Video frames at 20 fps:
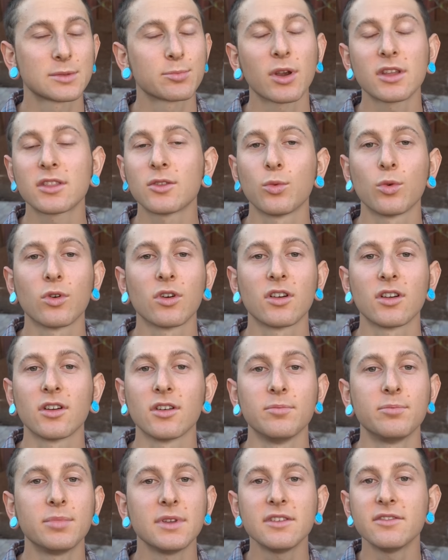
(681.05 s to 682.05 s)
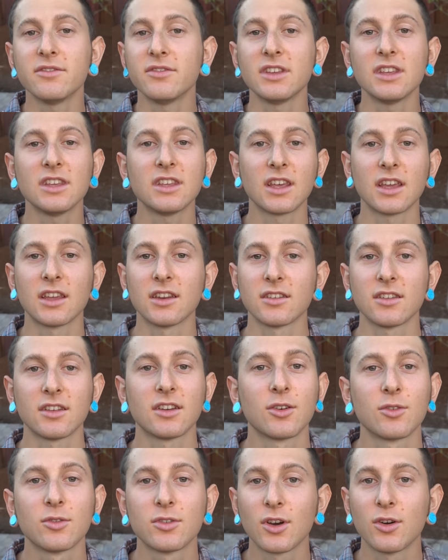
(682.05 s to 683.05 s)
Spread the word. Be vegan. You
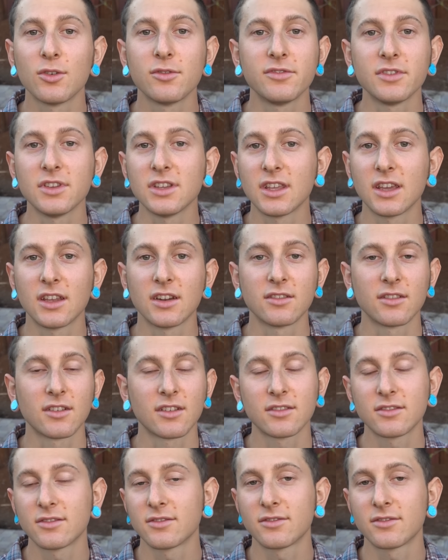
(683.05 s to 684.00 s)
know, go vegan.